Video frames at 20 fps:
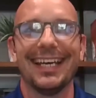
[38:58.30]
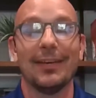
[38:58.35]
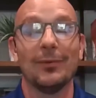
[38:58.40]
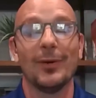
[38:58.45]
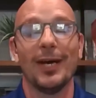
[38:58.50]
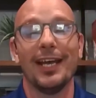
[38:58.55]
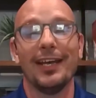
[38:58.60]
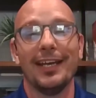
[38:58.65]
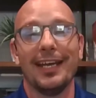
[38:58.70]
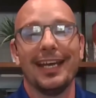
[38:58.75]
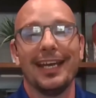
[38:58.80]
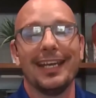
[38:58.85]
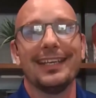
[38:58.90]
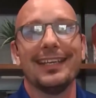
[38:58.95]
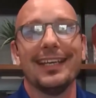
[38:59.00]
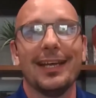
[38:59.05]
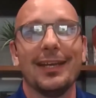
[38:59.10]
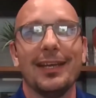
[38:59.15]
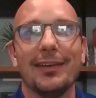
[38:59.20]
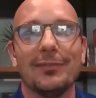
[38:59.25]
well, I
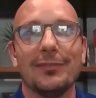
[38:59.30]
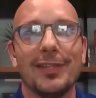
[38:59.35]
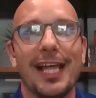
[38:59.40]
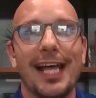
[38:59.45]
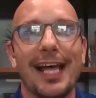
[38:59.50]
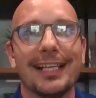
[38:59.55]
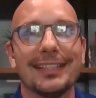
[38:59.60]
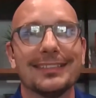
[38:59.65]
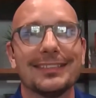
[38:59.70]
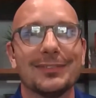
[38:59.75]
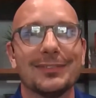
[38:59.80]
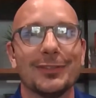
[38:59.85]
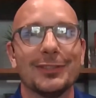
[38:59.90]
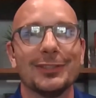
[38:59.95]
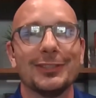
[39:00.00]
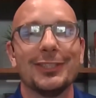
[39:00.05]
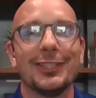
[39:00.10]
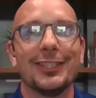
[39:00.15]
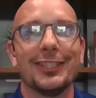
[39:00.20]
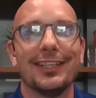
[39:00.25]
have lots for
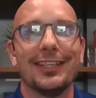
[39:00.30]
sure.